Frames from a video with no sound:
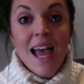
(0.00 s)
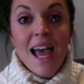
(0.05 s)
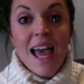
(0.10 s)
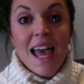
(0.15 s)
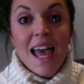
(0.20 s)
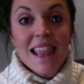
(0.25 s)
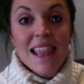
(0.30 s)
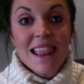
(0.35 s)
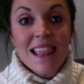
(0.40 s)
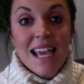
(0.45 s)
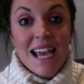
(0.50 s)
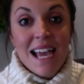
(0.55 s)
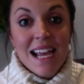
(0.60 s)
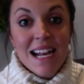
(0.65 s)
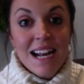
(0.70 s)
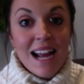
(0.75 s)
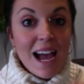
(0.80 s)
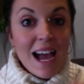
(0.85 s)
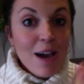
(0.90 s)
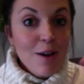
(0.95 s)
And then
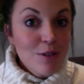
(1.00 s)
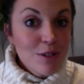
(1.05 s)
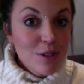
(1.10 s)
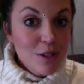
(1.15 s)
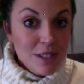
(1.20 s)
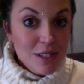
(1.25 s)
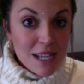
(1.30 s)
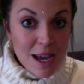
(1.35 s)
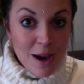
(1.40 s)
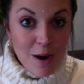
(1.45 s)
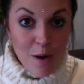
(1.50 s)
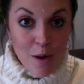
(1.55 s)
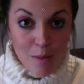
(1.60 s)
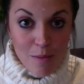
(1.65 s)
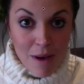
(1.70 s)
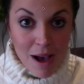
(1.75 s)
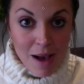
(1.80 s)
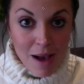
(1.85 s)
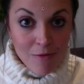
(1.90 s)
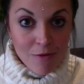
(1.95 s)
I was a stay-at-home
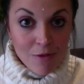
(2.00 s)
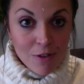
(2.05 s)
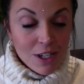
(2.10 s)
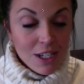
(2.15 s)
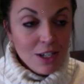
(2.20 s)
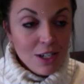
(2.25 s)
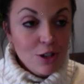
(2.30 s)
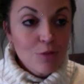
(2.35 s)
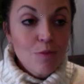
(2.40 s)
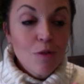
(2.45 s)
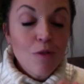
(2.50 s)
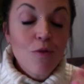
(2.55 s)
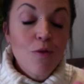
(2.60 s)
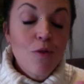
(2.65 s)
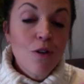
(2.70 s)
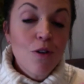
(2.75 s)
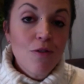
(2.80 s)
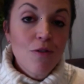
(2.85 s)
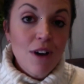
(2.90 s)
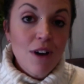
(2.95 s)
mom for years
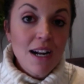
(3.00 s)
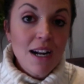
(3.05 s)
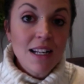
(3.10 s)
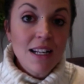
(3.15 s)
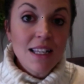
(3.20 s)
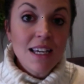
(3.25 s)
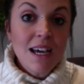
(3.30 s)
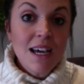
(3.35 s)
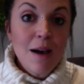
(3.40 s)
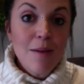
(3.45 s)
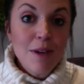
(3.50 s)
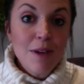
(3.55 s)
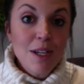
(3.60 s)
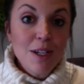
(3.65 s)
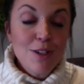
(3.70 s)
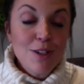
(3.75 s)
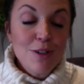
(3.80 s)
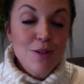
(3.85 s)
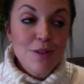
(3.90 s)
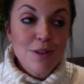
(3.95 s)
before finally coming
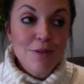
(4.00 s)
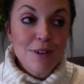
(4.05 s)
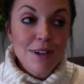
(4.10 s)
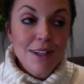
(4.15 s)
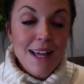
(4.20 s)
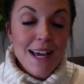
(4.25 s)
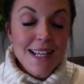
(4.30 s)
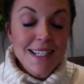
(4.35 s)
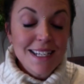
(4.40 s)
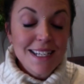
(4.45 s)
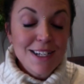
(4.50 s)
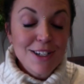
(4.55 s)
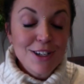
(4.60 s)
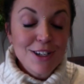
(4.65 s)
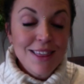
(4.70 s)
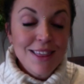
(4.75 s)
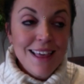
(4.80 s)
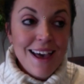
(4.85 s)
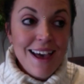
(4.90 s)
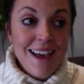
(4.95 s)
to the realization
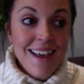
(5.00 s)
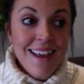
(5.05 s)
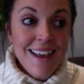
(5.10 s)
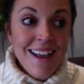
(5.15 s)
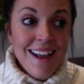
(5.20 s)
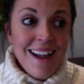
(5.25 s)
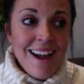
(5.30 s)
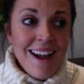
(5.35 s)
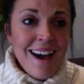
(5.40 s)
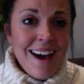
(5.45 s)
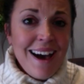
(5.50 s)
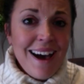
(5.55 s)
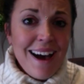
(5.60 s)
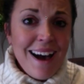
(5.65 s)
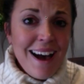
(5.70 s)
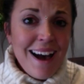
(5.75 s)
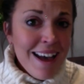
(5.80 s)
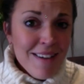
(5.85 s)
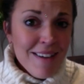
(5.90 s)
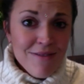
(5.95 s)
that
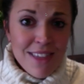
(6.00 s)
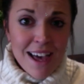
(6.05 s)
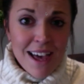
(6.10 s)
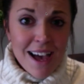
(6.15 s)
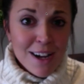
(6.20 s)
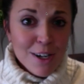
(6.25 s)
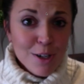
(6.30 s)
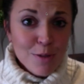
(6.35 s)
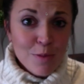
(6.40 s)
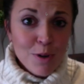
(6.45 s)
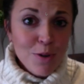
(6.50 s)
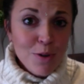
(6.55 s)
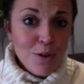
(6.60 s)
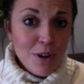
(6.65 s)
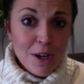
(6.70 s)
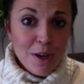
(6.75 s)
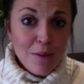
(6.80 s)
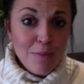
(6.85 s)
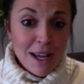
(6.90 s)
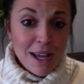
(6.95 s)
I have the
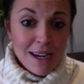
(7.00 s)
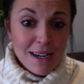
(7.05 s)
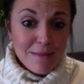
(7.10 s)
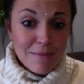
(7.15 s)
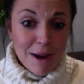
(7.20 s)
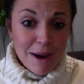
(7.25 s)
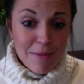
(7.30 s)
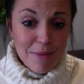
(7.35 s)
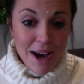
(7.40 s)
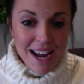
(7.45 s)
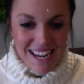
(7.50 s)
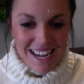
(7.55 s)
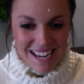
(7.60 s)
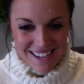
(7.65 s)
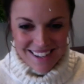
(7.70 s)
entrepreneurial blood in my body.